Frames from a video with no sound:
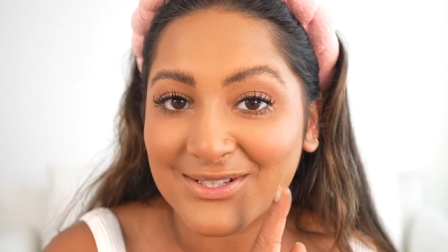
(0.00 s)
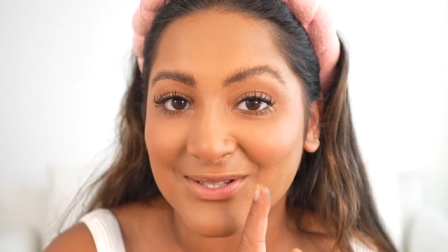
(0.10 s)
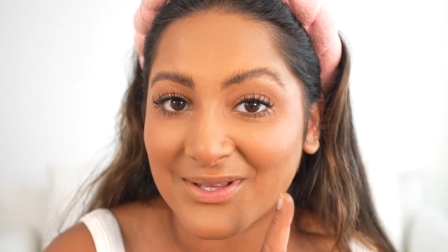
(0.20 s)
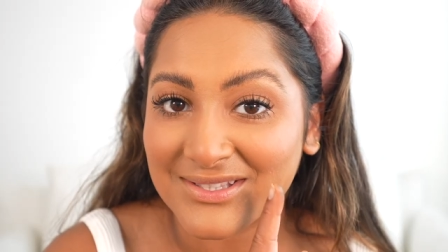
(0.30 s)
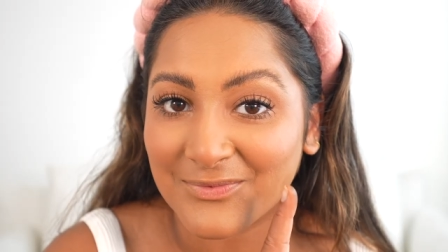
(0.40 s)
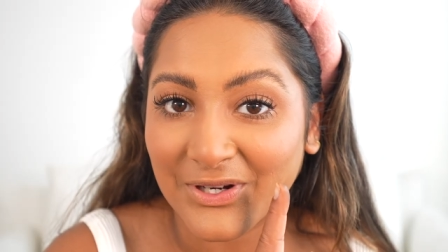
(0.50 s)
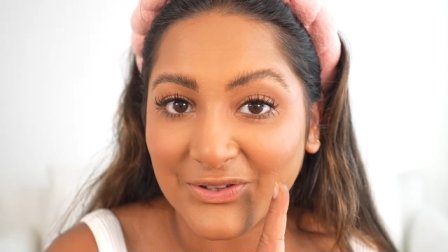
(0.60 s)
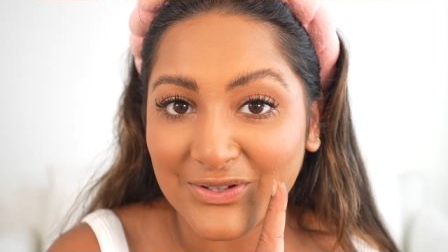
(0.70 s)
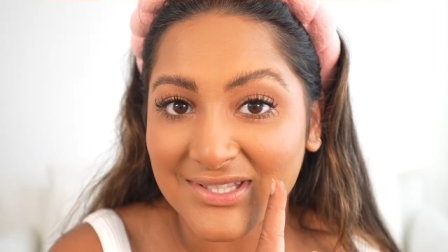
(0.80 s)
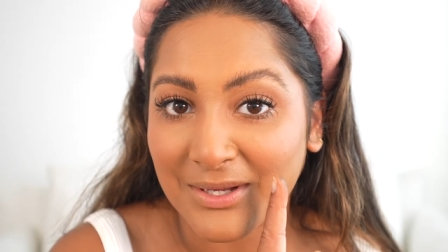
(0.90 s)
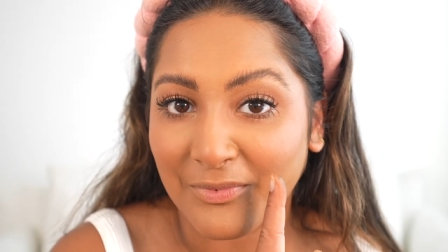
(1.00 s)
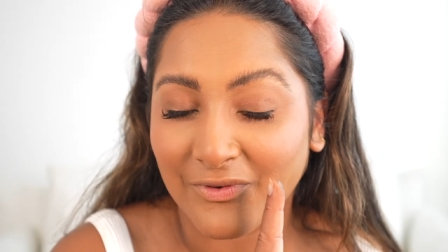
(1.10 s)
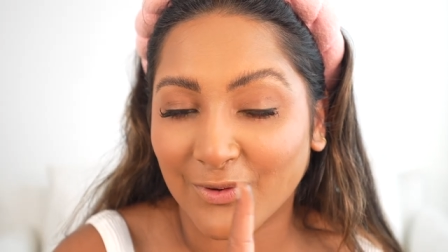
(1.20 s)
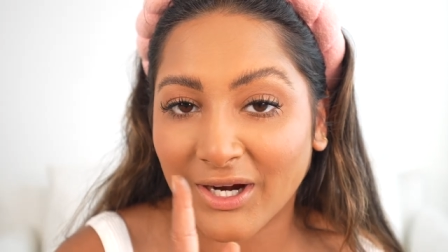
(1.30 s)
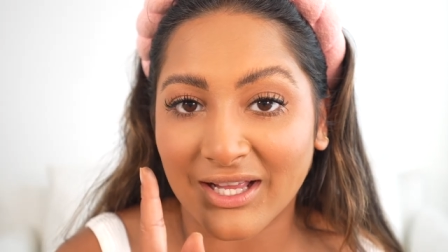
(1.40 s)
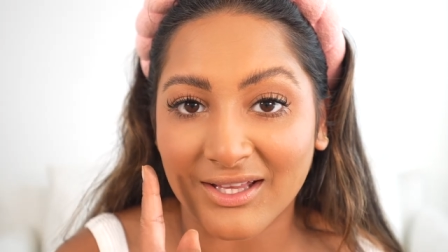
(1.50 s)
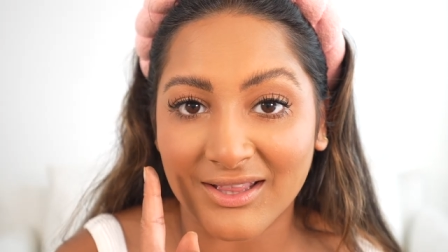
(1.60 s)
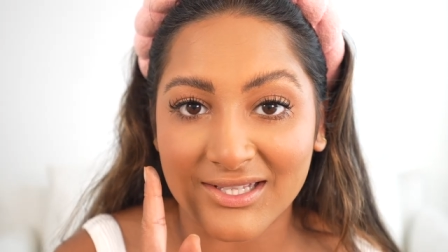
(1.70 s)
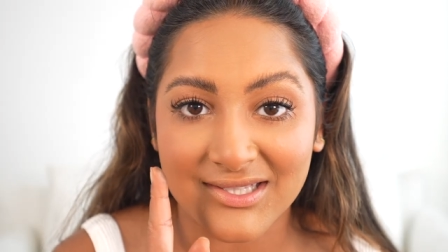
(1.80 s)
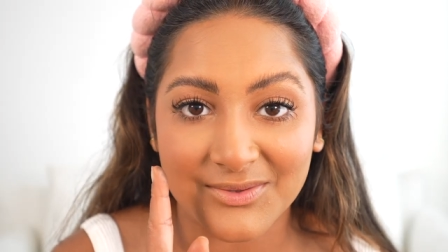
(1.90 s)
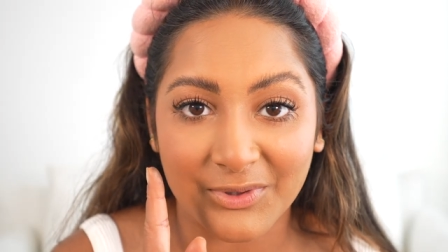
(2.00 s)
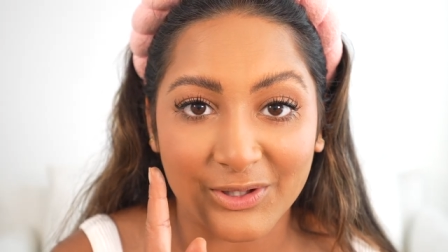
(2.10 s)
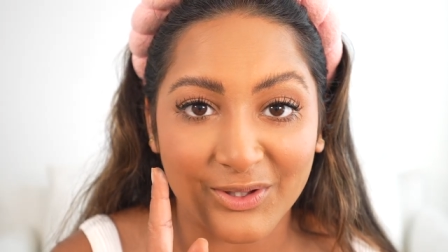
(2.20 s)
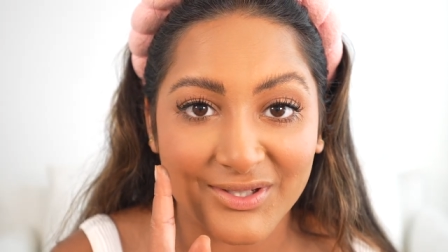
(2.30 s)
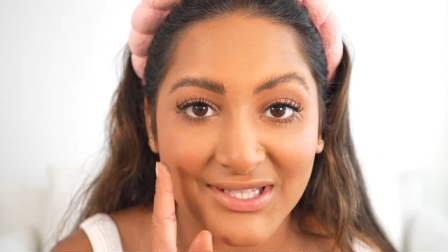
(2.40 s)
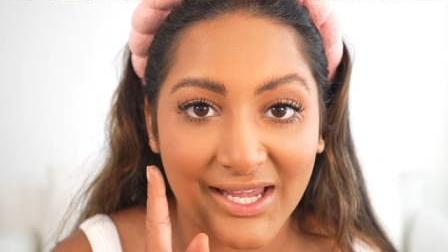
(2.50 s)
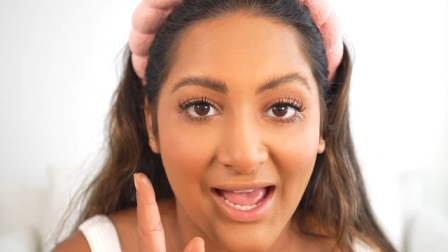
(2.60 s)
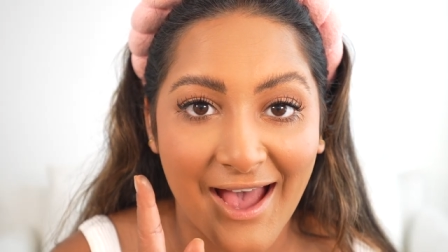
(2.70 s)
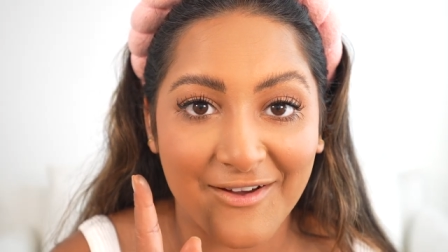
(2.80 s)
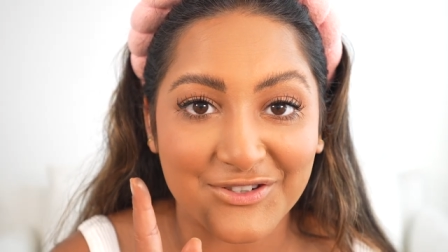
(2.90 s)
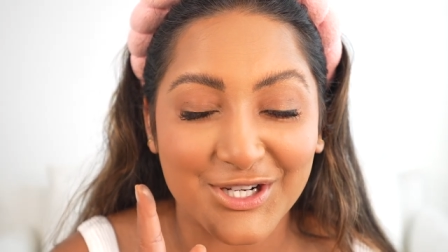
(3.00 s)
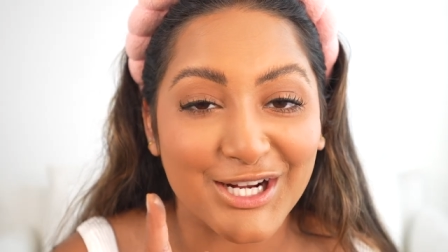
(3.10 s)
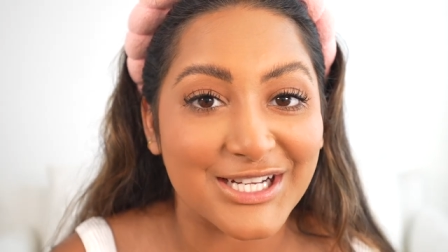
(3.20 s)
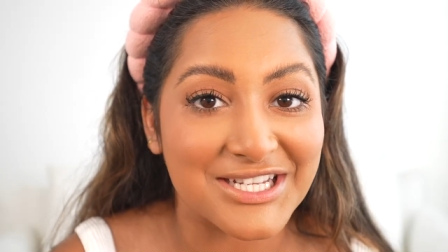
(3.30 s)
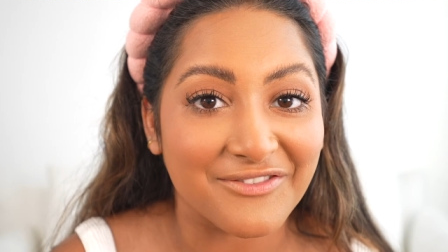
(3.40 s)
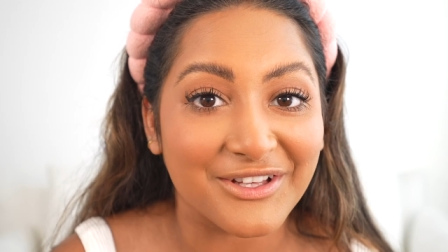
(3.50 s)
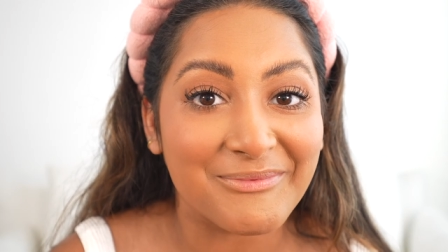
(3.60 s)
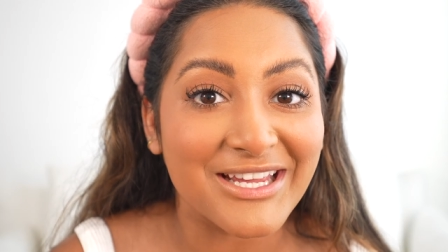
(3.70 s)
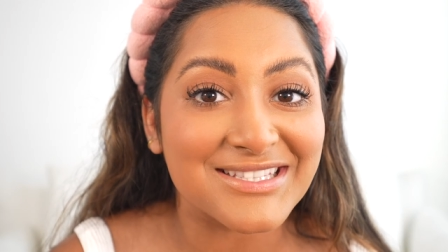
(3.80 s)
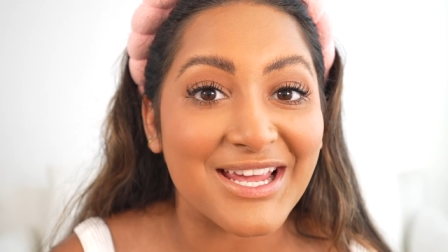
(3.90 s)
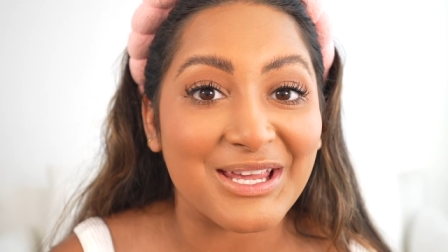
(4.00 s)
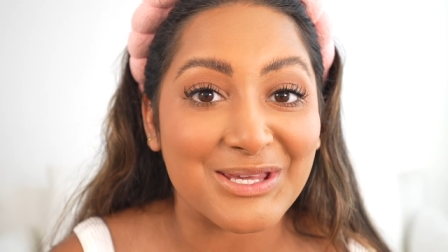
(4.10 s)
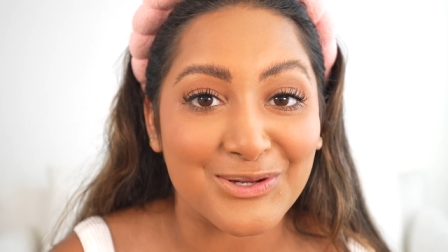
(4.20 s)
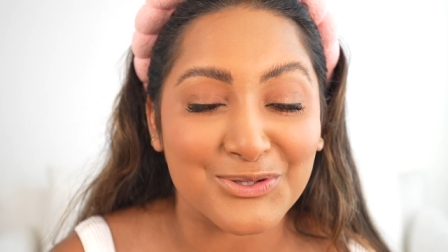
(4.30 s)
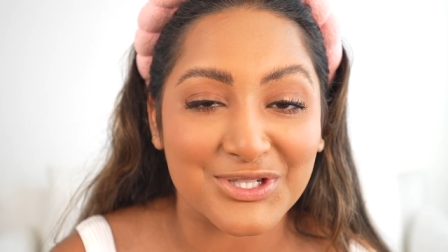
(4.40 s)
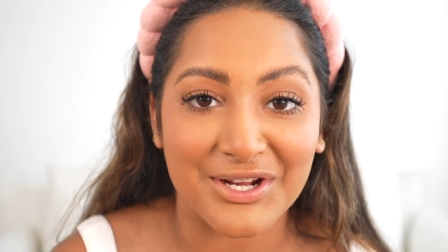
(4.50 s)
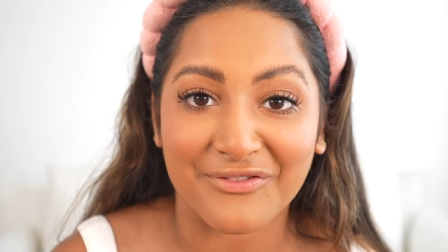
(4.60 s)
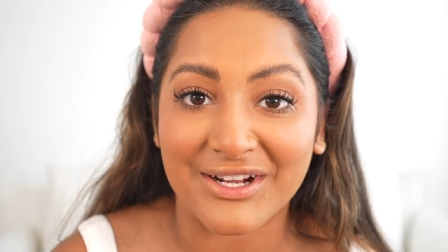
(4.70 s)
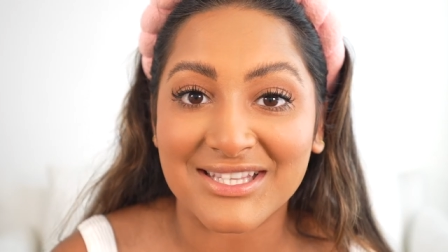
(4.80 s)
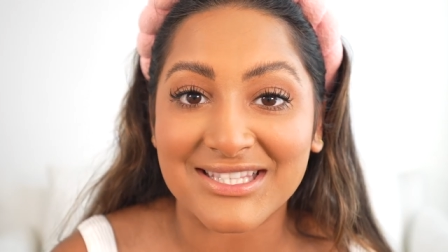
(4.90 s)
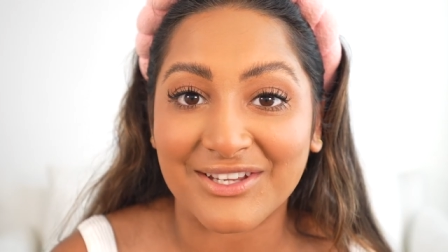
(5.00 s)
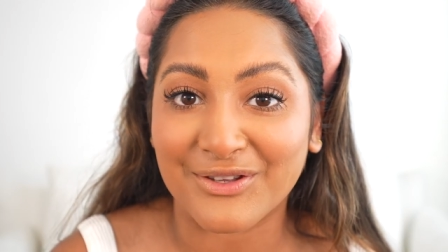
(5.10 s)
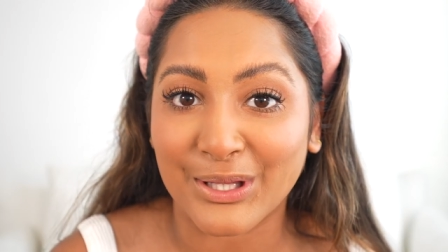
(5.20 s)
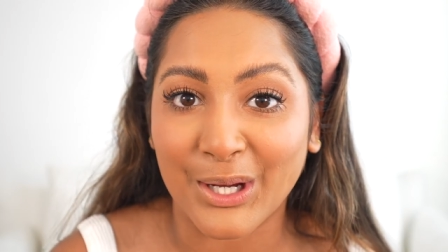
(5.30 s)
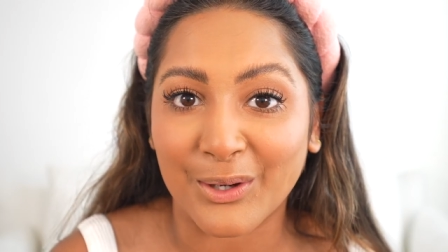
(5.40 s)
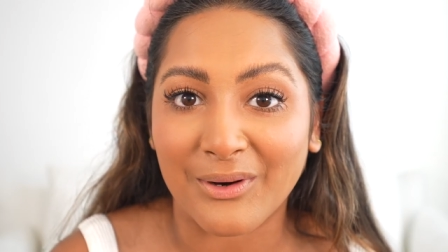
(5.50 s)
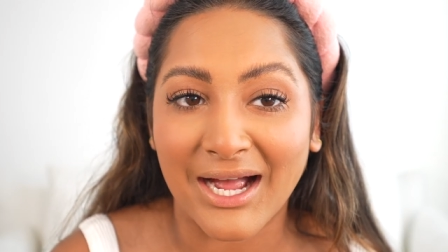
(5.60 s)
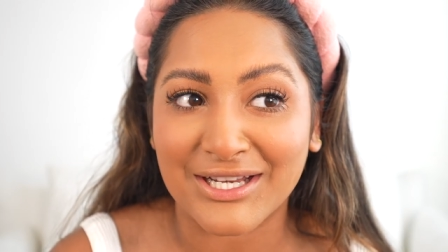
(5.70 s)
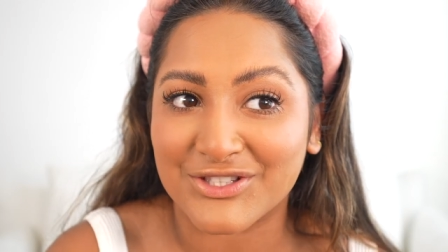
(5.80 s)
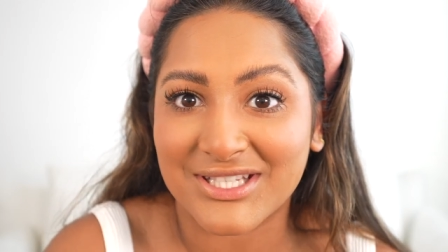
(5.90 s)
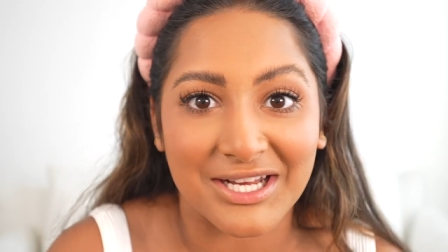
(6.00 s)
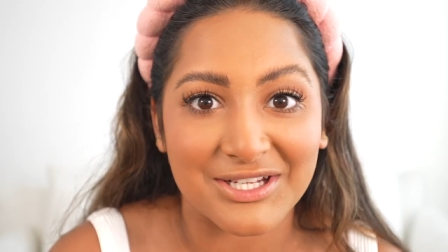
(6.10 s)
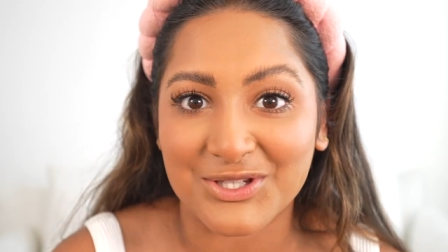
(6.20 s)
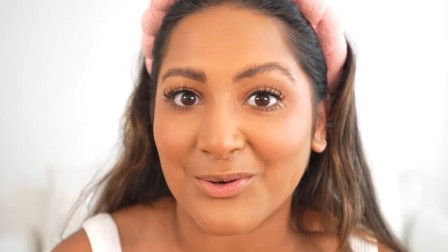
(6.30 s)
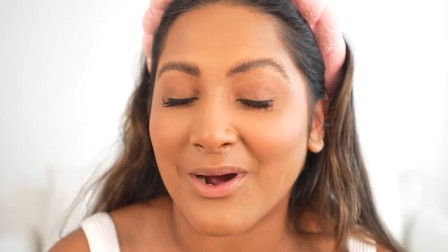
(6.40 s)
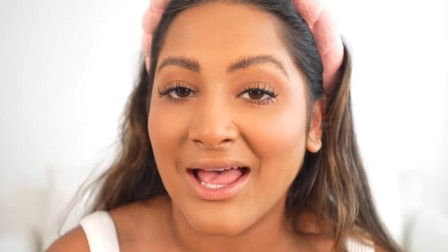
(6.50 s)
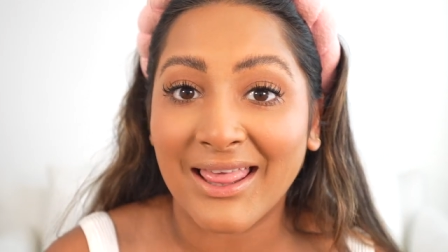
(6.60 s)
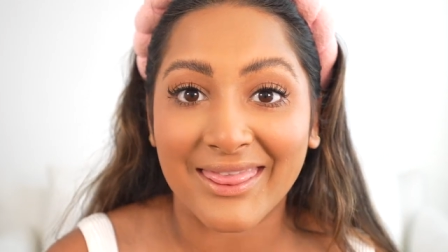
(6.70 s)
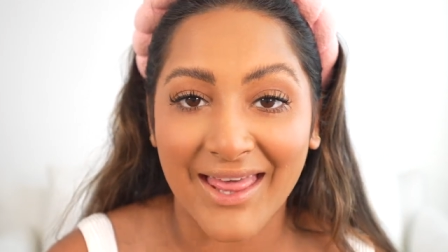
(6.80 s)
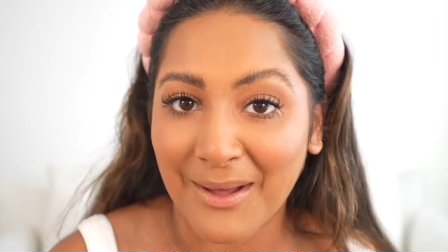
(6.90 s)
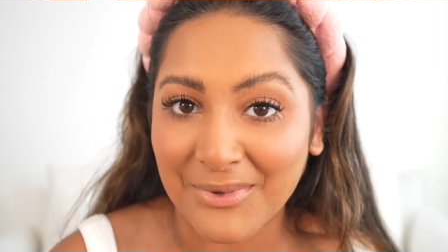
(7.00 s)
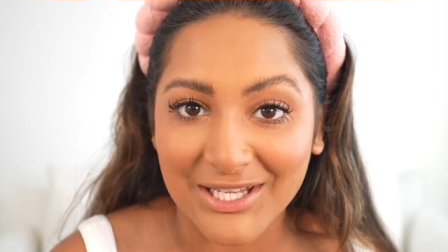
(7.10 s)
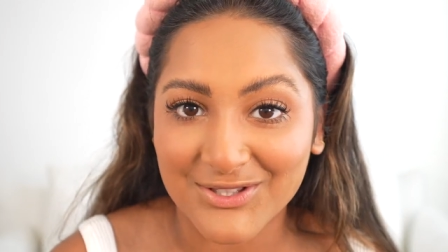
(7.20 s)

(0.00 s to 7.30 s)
So this is what it looks like before, and then this is what it looks like after. It definitely makes a huge difference, even though I didn't do that many